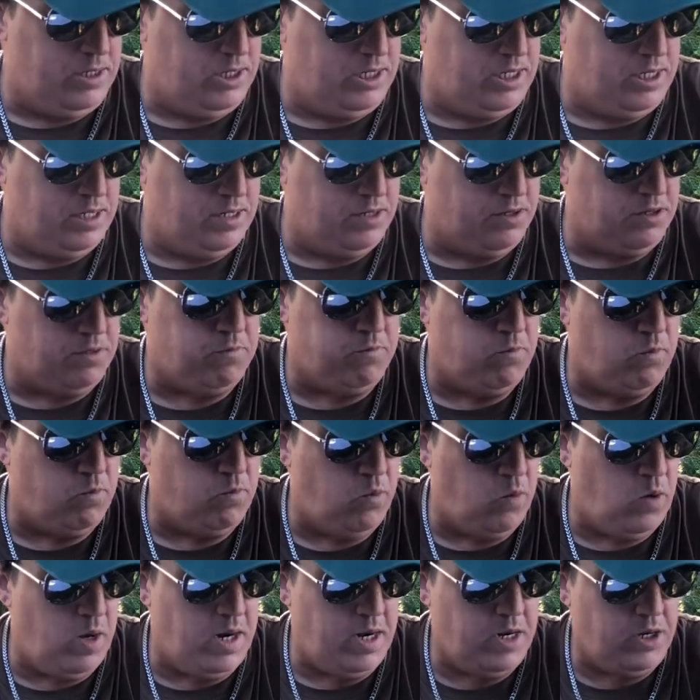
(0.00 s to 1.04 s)
She goes,
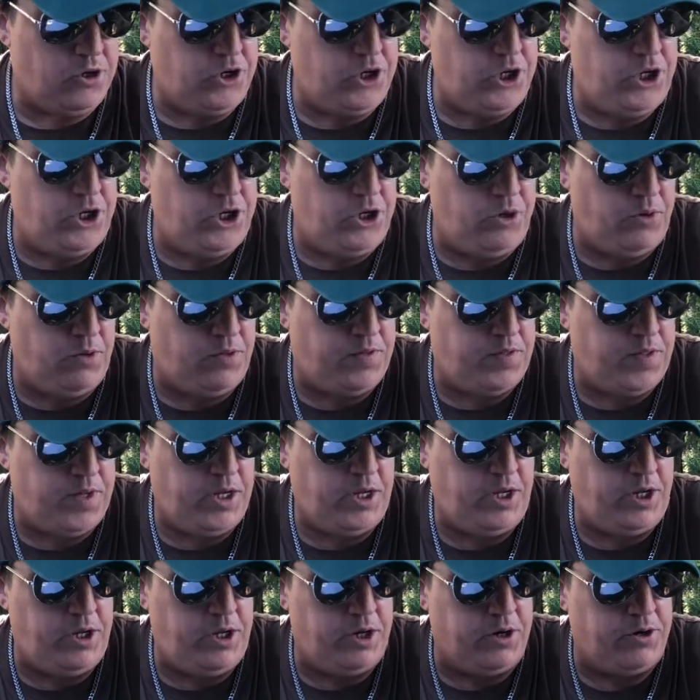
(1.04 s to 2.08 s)
what do you
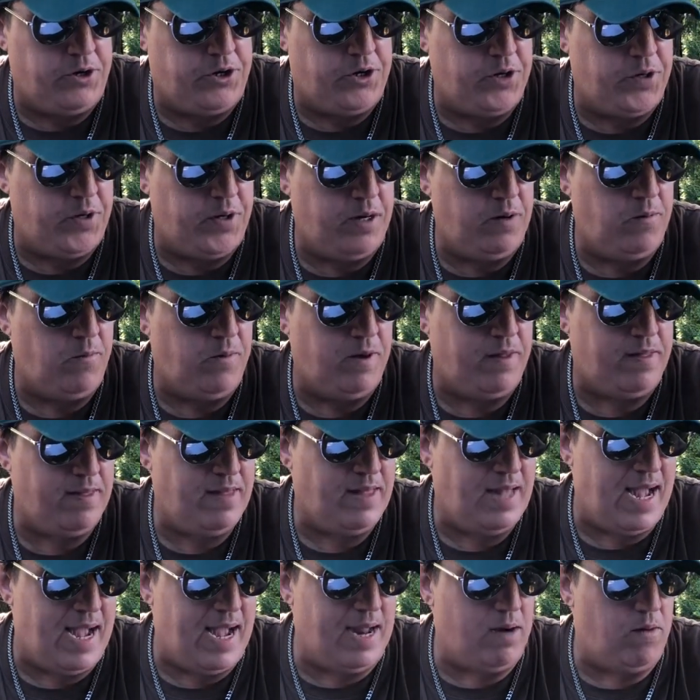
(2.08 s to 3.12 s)
think you're doing with
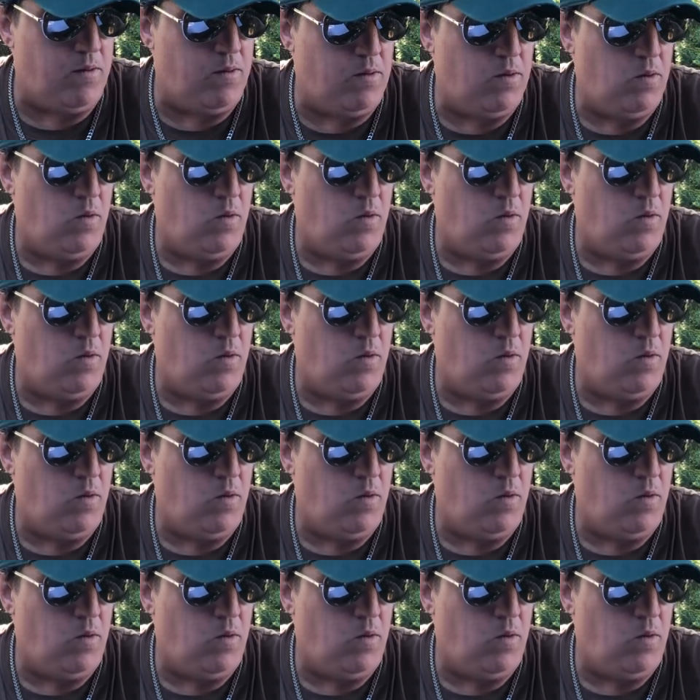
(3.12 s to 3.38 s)
that?